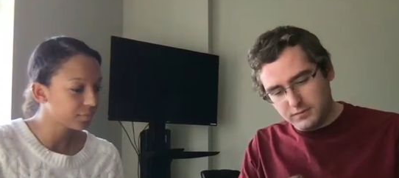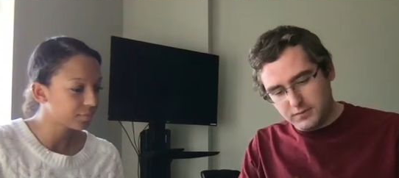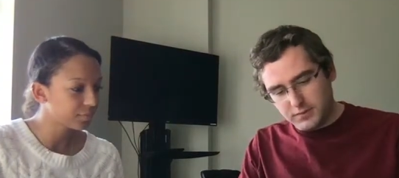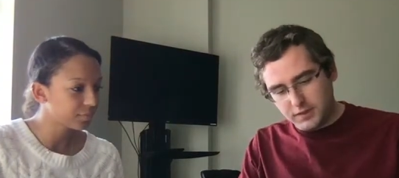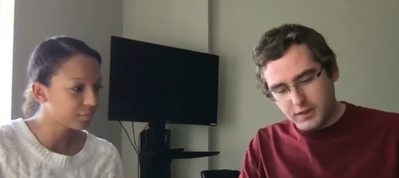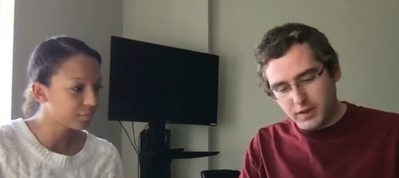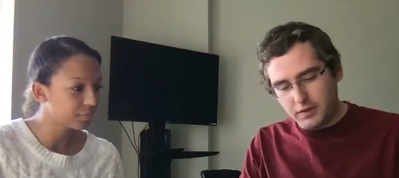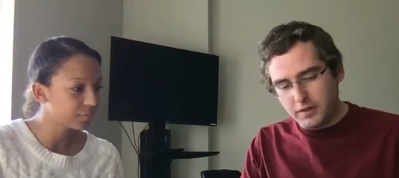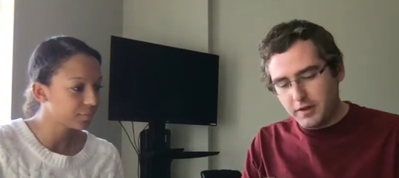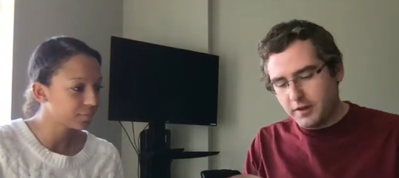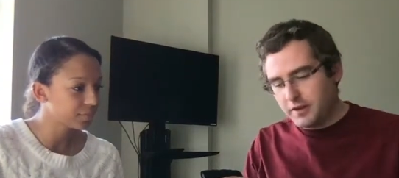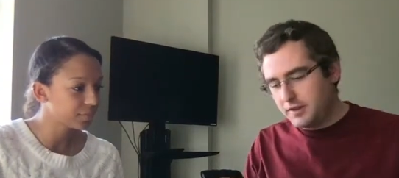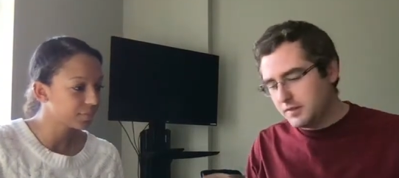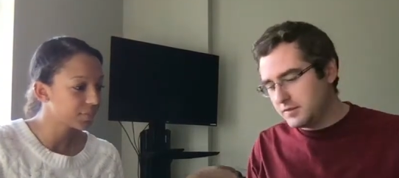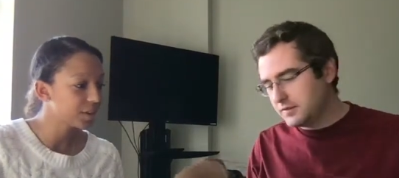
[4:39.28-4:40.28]
Speaker 1: Is that
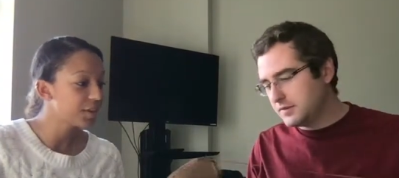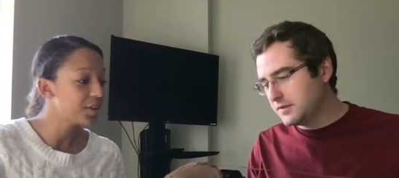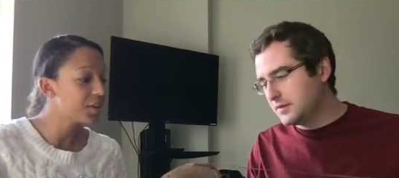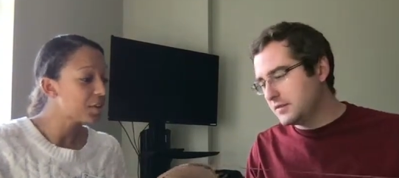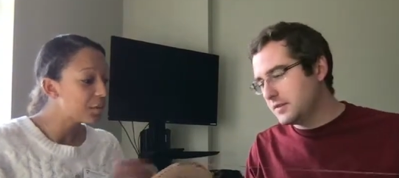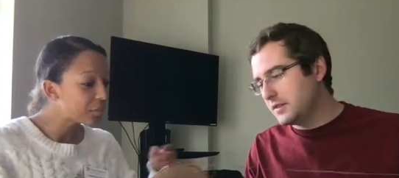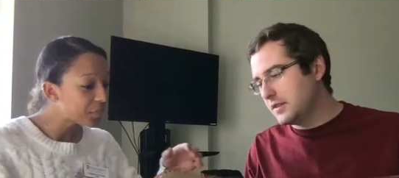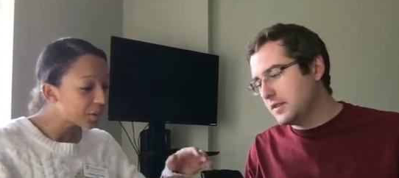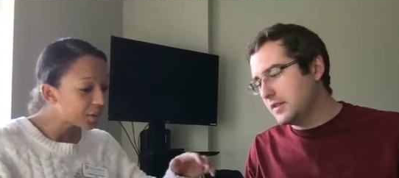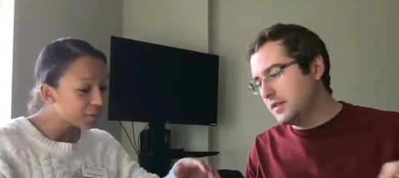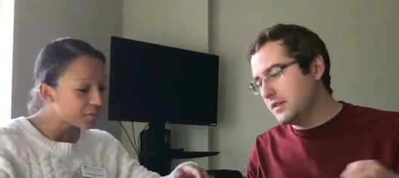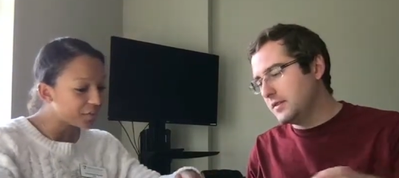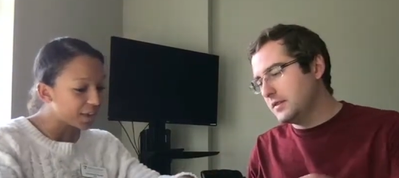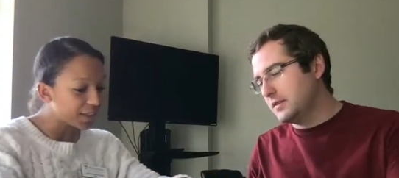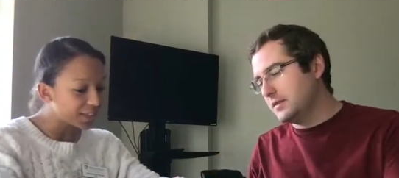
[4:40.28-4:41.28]
right?
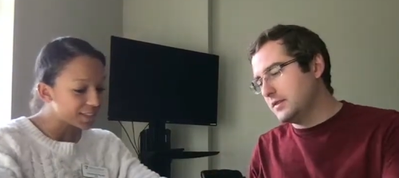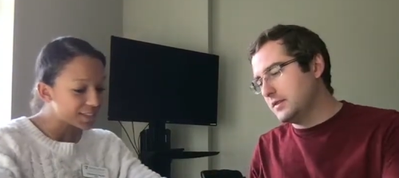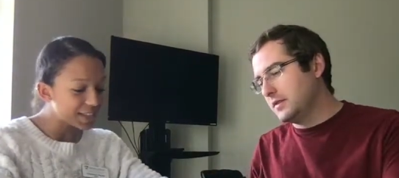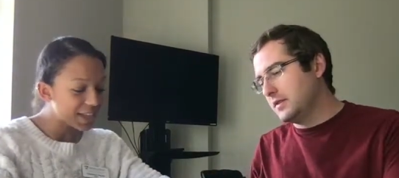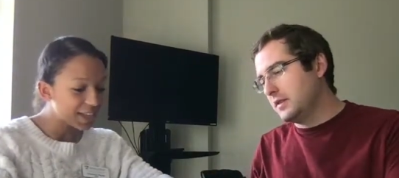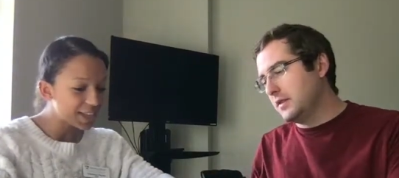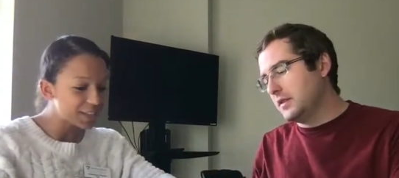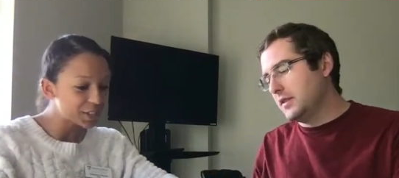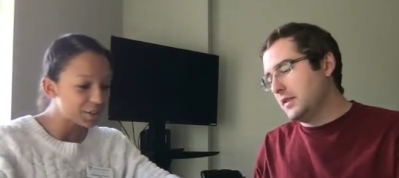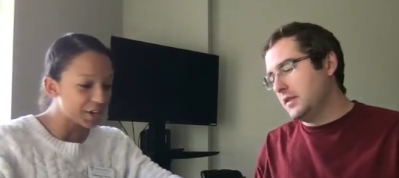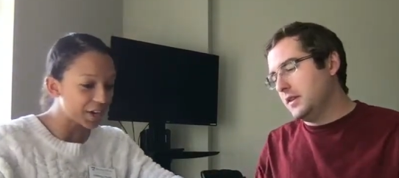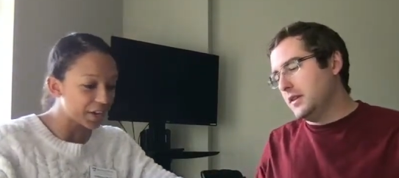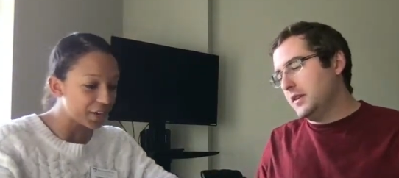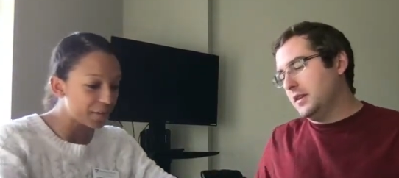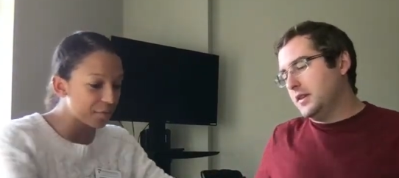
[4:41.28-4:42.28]
Speaker 2: Perfect, that is right.
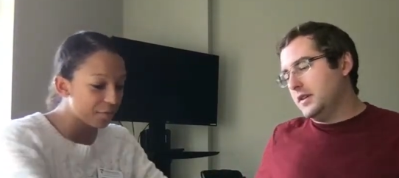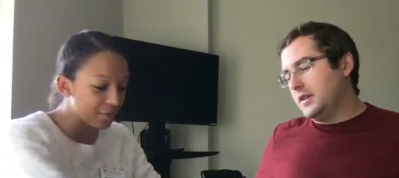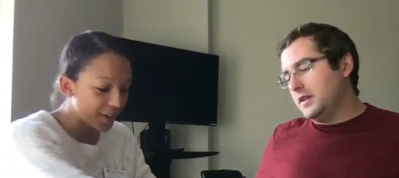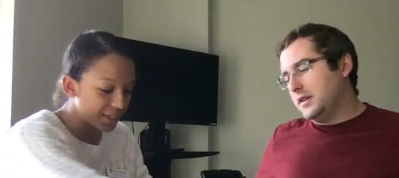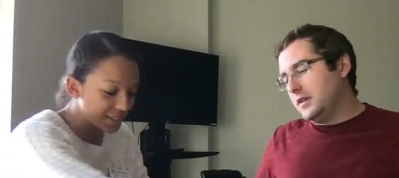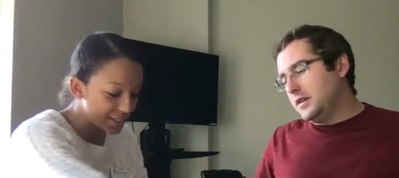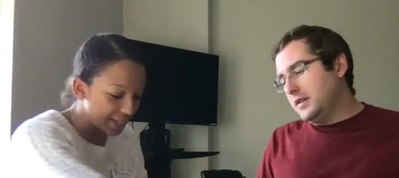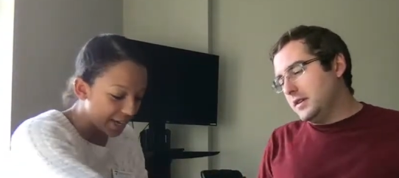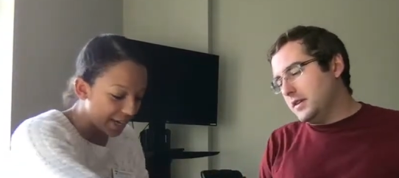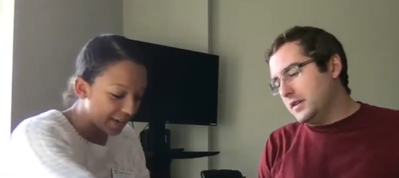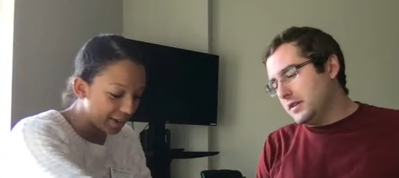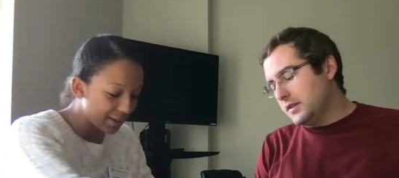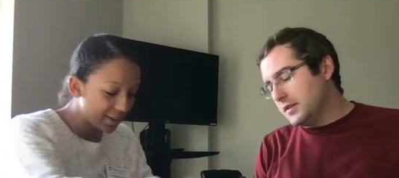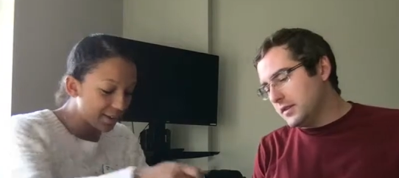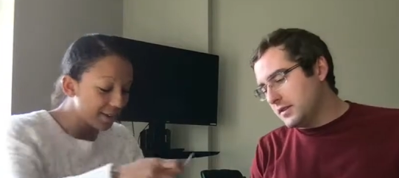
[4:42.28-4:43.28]
You fixed it.
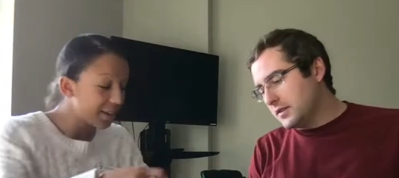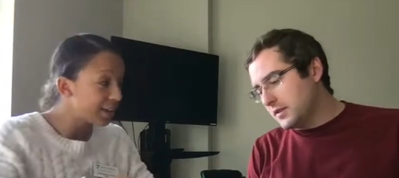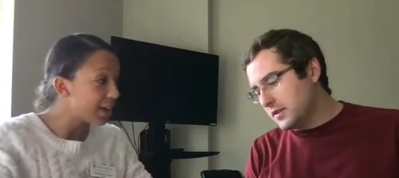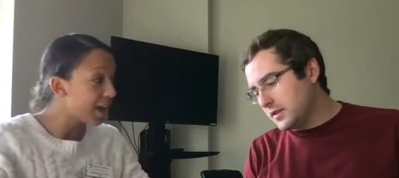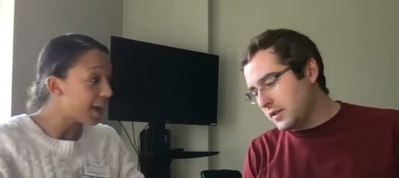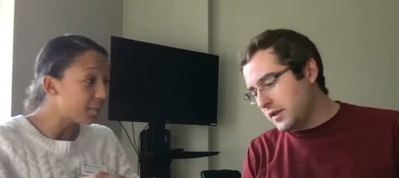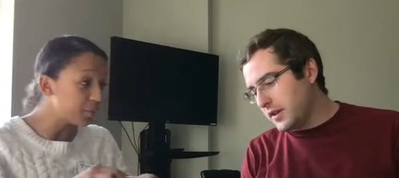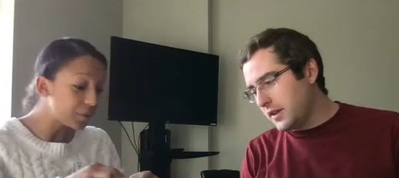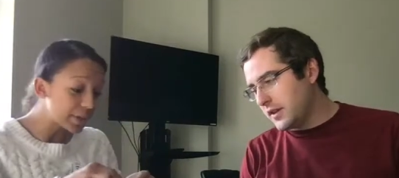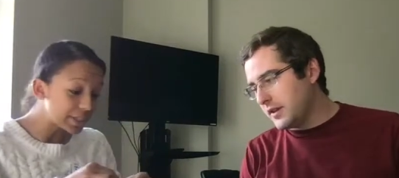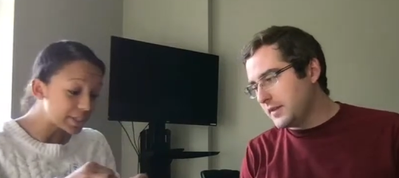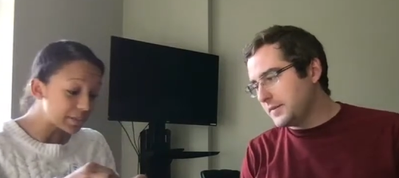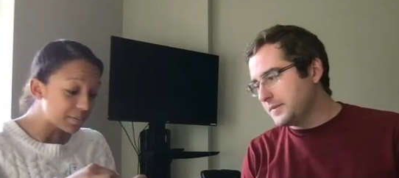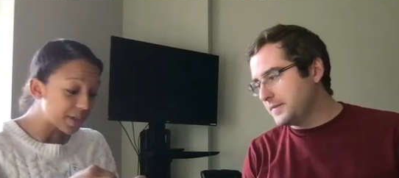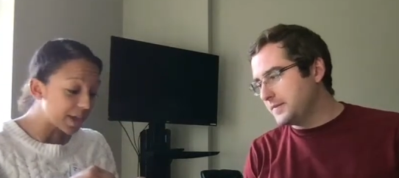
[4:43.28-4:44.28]
Now I'm going to
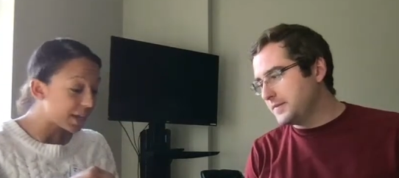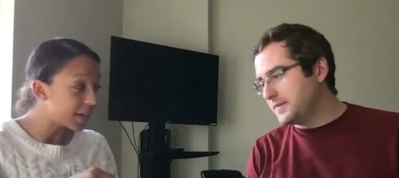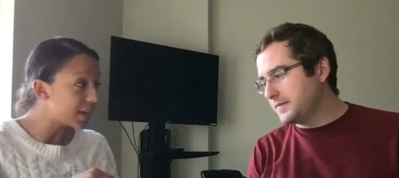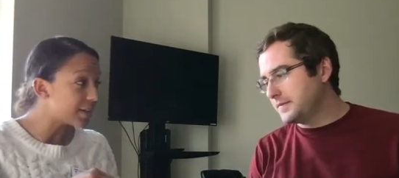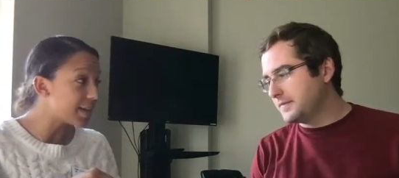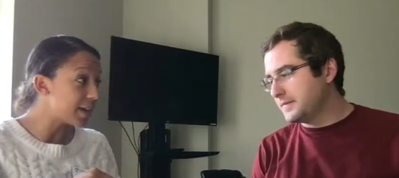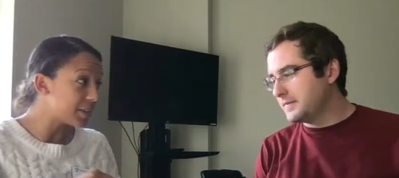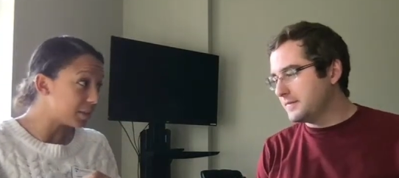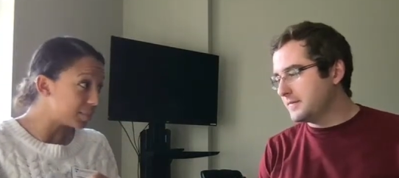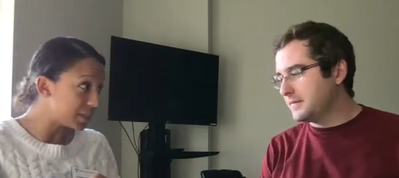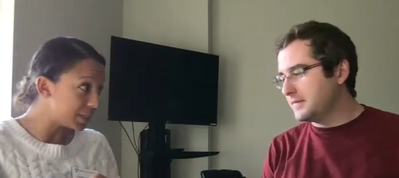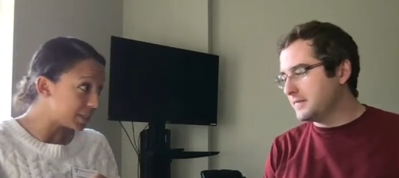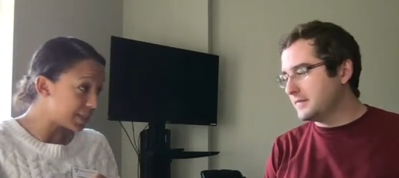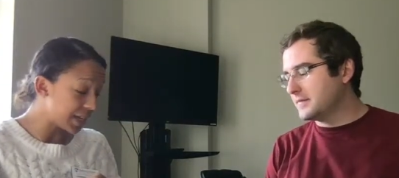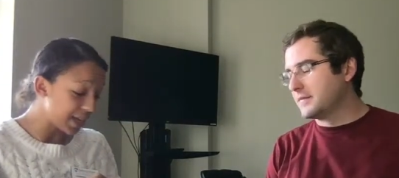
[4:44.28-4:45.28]
make another
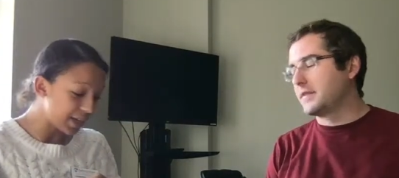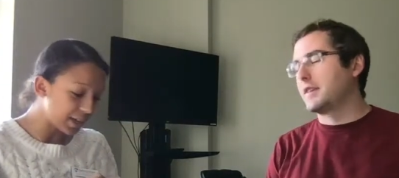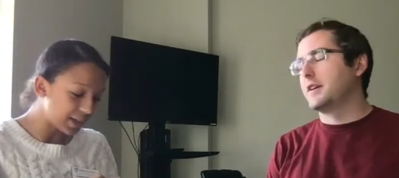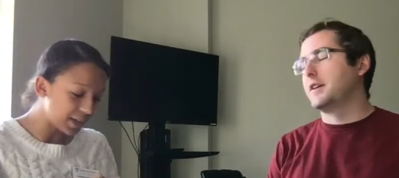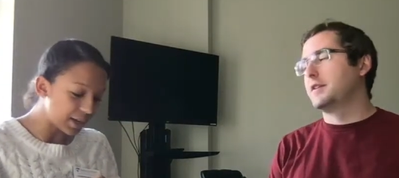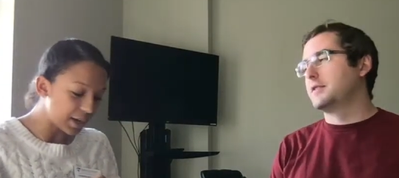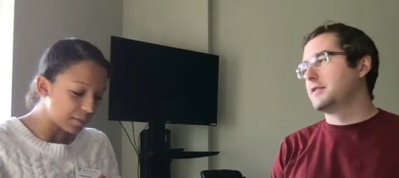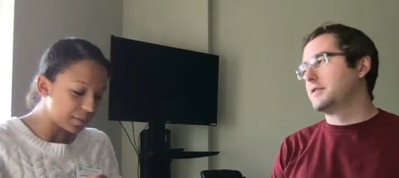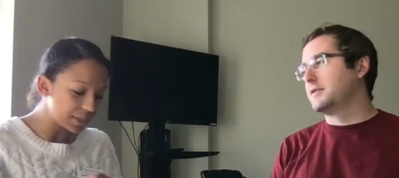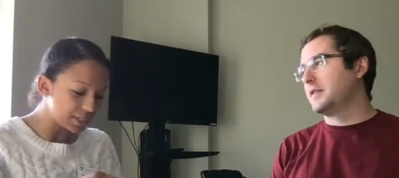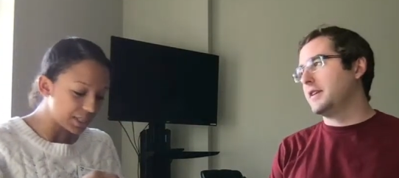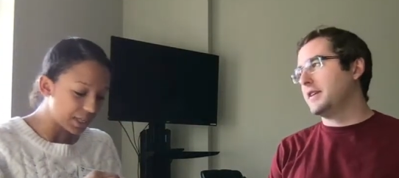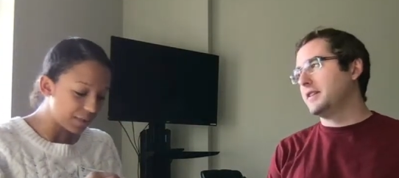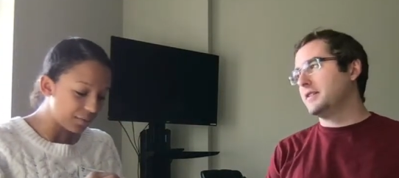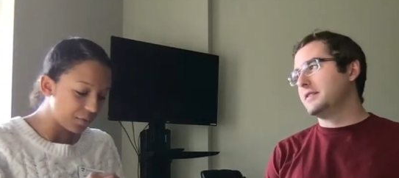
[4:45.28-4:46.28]
mistake, and I want to see
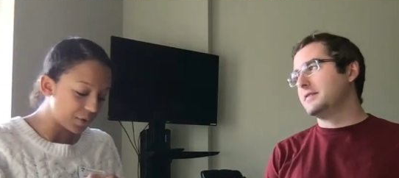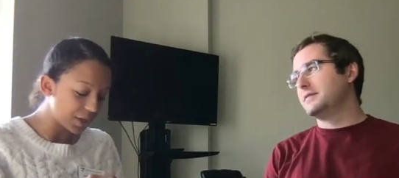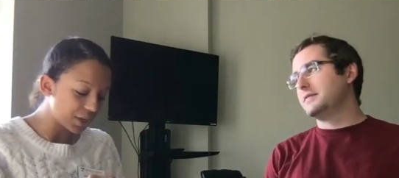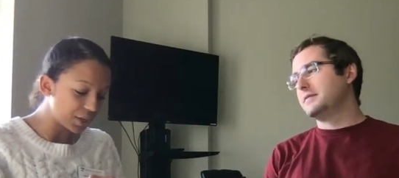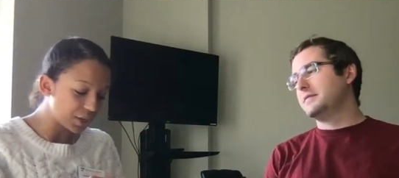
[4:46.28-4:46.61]
if you can